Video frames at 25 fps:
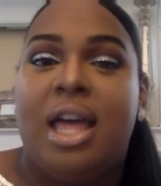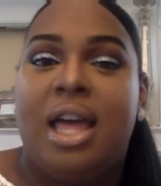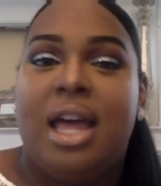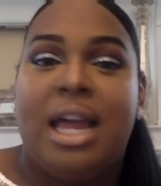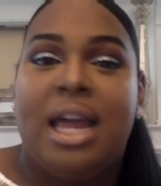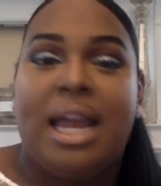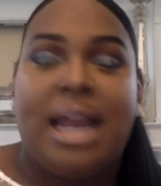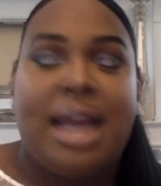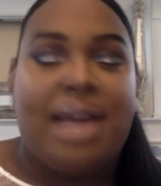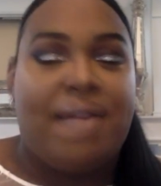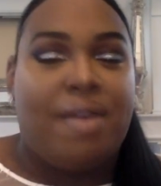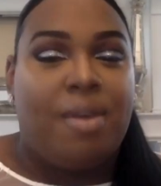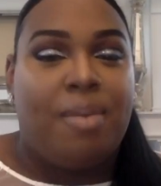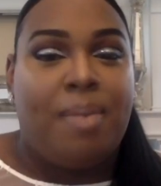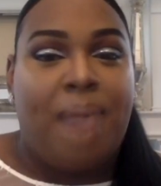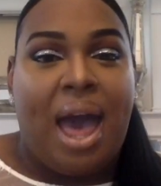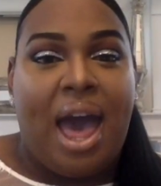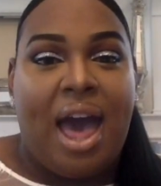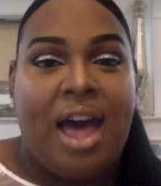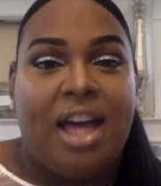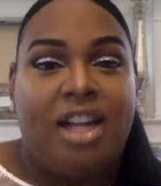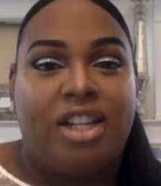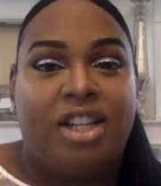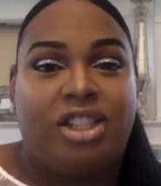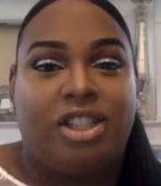it never
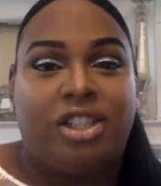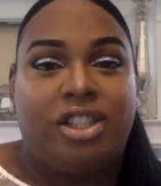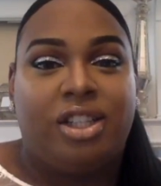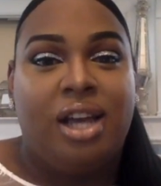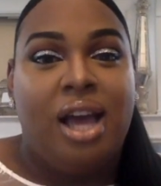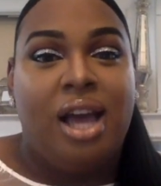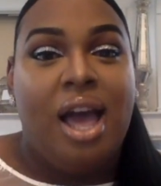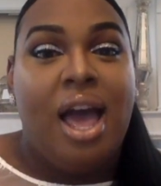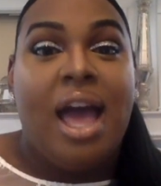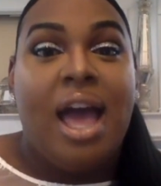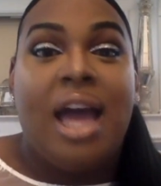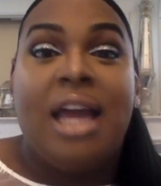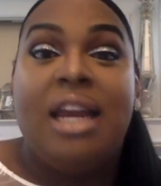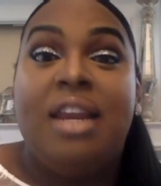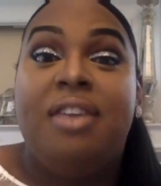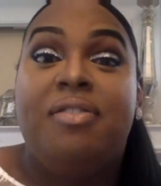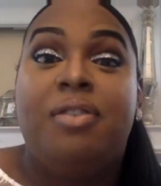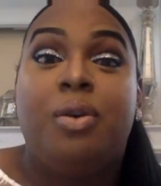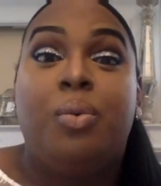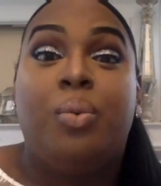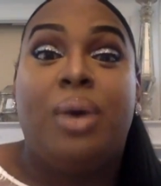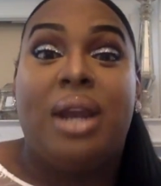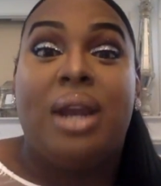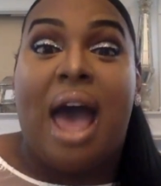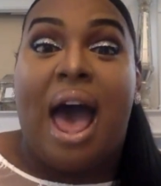matched. And
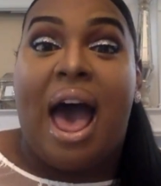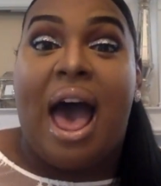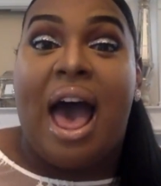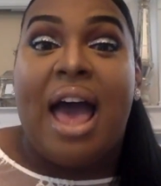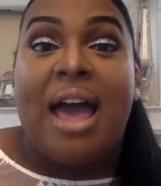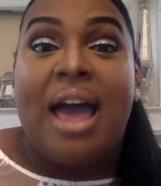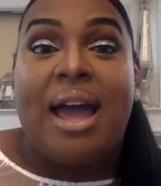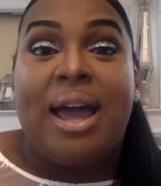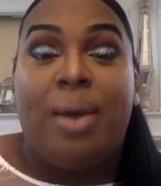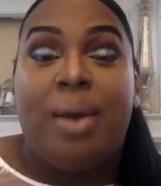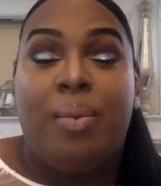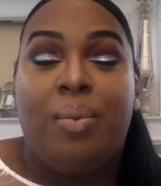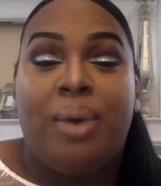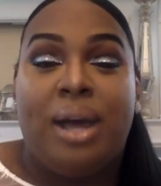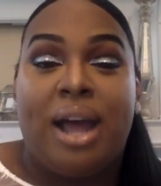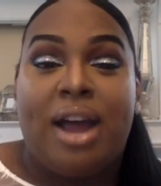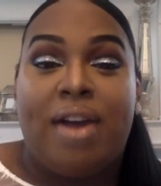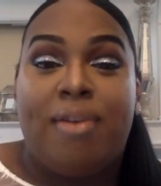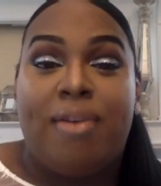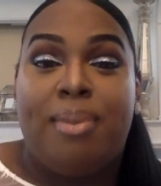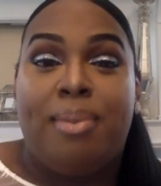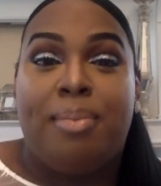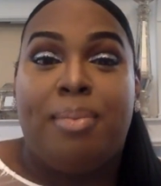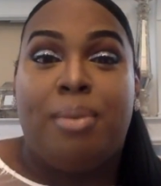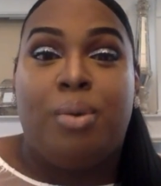even I
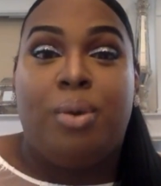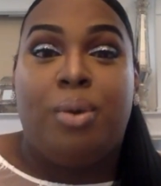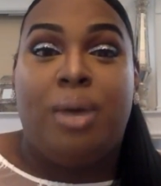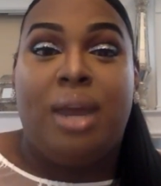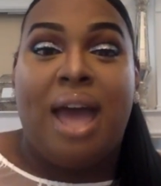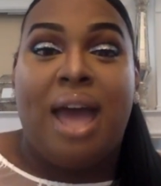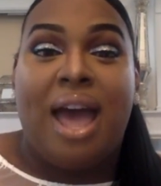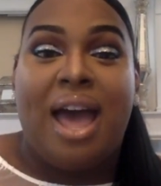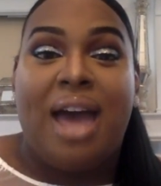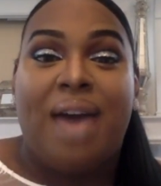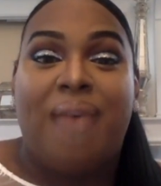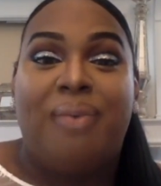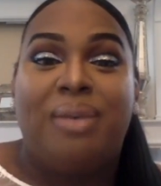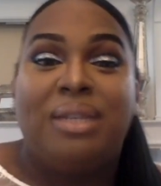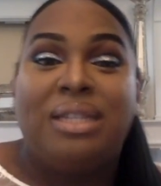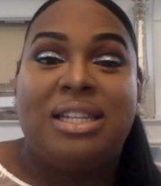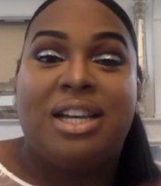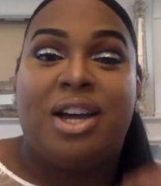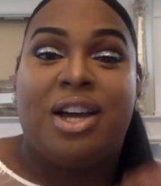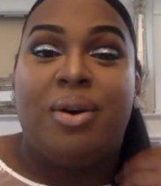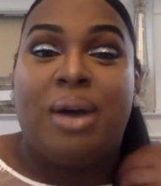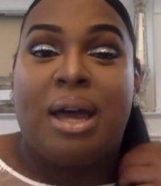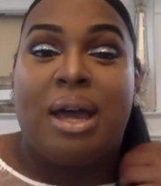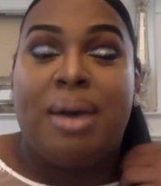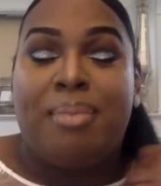remember when I went to
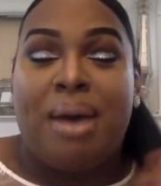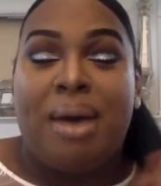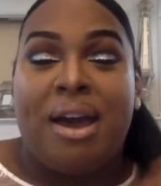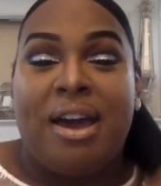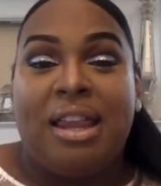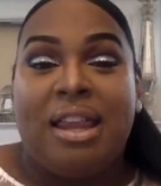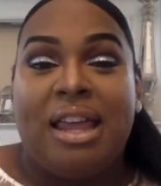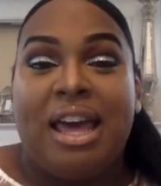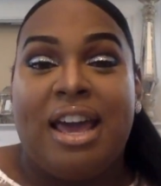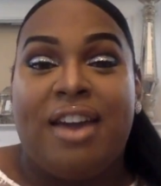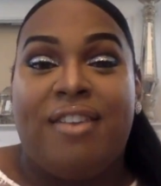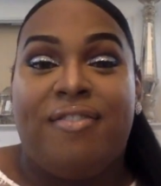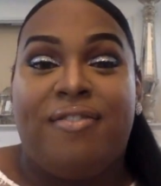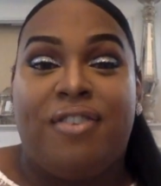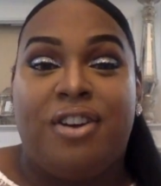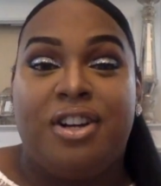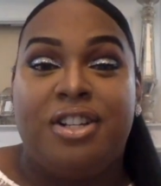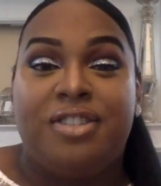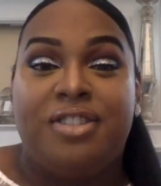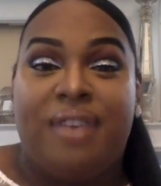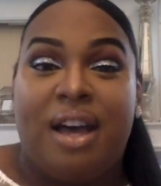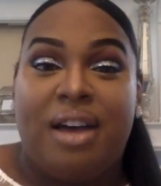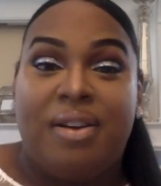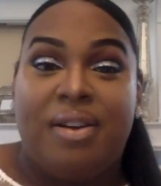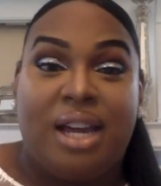go get my
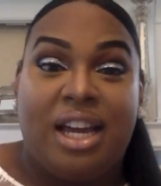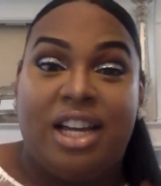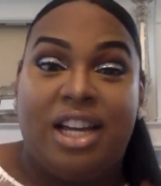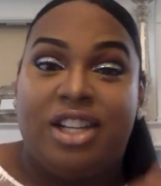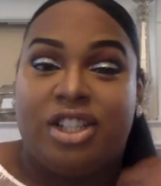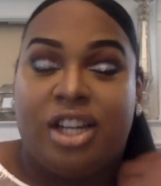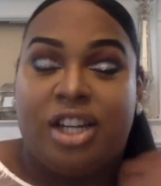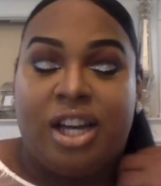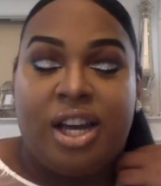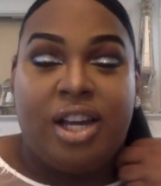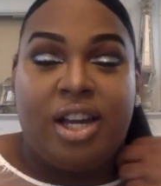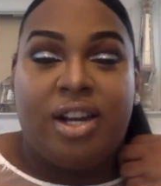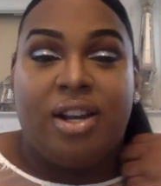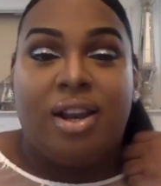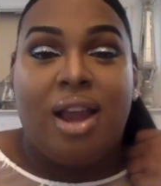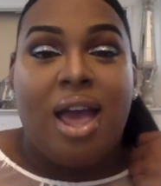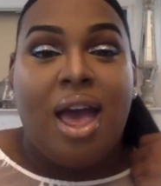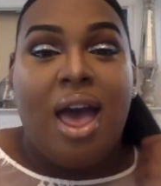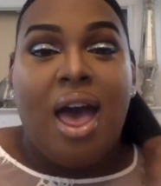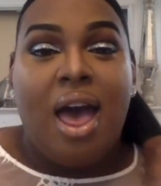first foundation,